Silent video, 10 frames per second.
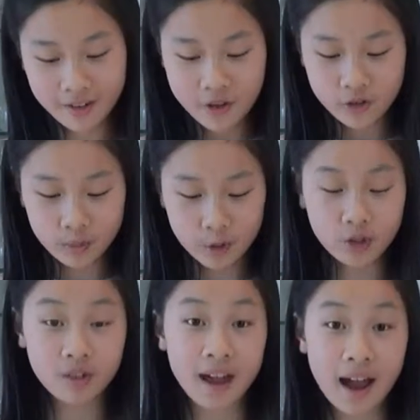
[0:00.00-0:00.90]
So I'm just
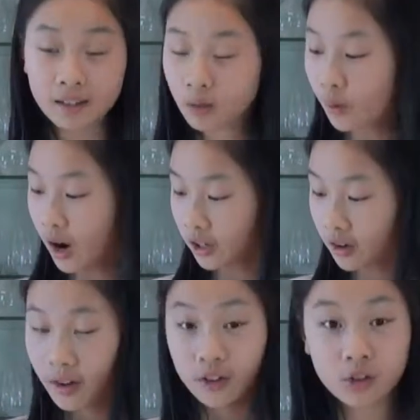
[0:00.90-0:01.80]
going to add the water
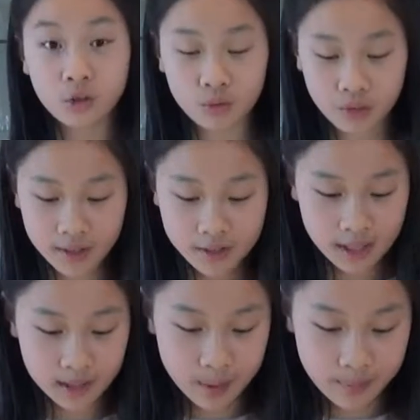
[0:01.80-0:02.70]
into the
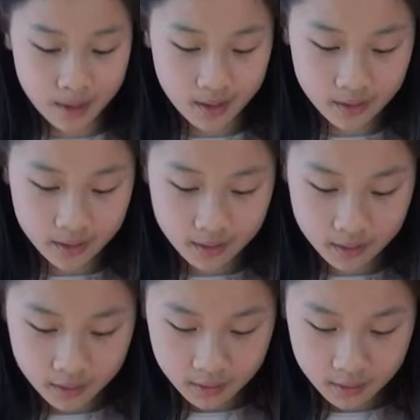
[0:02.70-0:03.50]
sesame paste